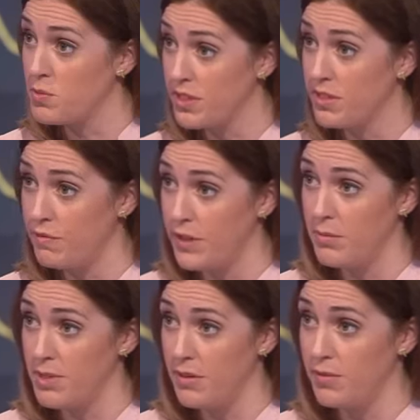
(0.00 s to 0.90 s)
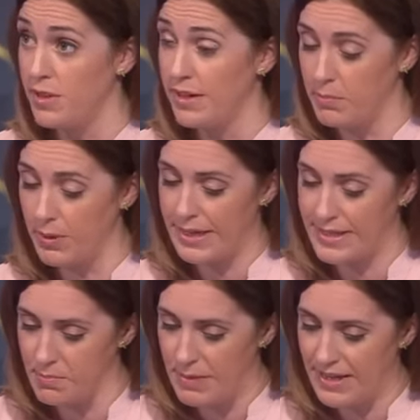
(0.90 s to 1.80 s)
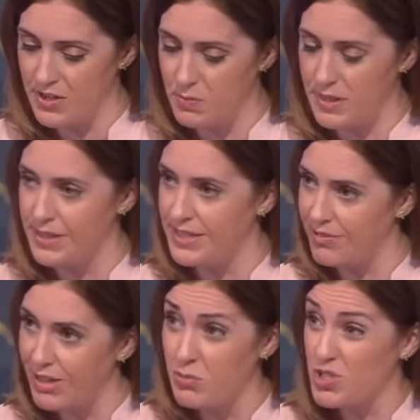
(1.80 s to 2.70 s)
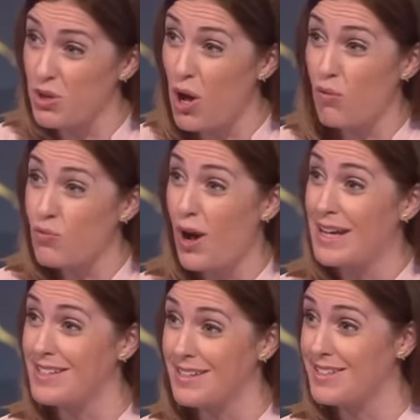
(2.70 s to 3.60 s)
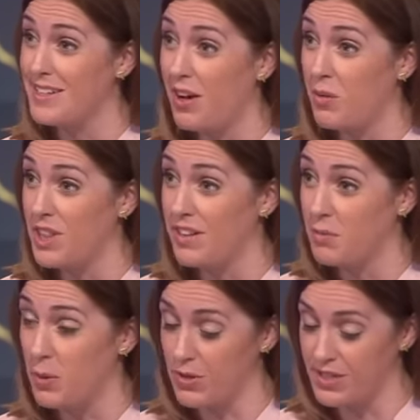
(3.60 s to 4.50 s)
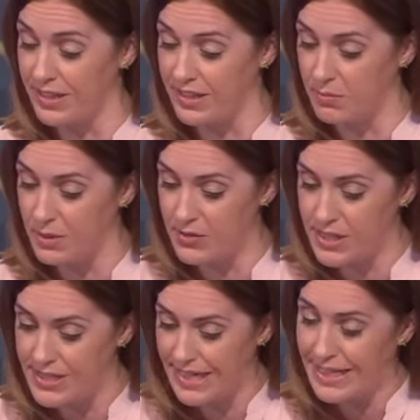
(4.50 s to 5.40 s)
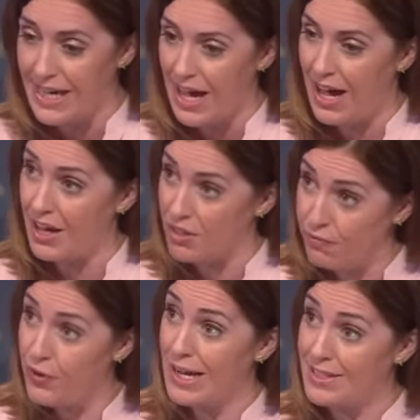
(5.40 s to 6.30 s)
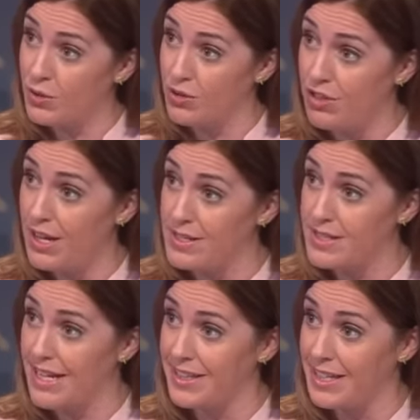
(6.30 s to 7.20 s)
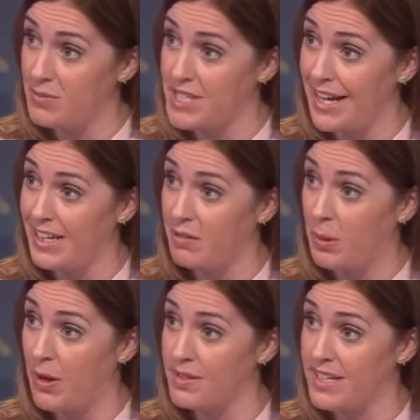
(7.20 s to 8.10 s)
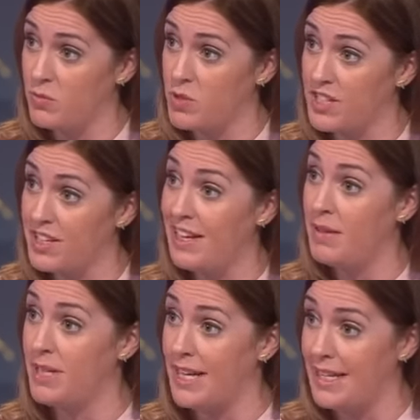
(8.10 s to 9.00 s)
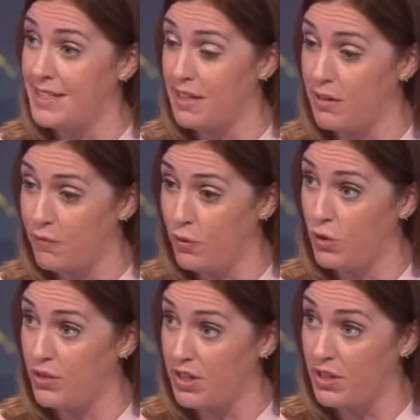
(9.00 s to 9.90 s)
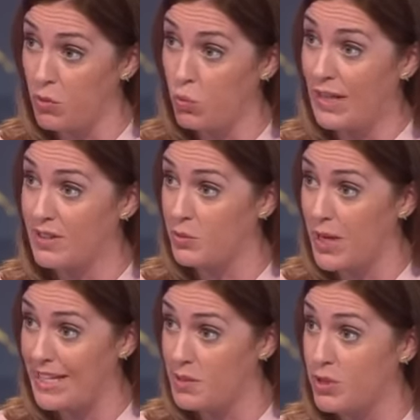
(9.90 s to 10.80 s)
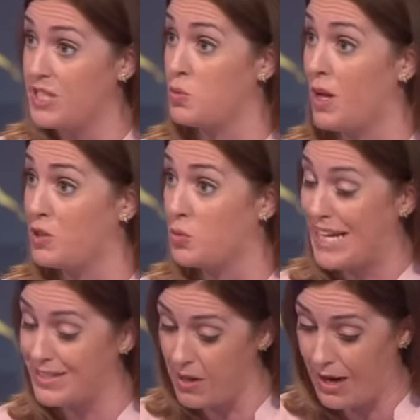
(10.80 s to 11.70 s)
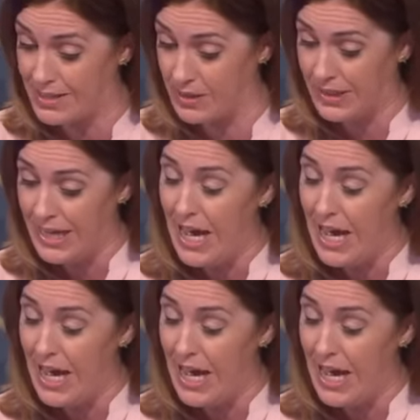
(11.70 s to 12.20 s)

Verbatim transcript: was confirmed overnight by his management. He really was a, a rising star within the boxing community. Uh, the fight on Thursday that he was taking part in was an eliminator for the welterweight, British welterweight title.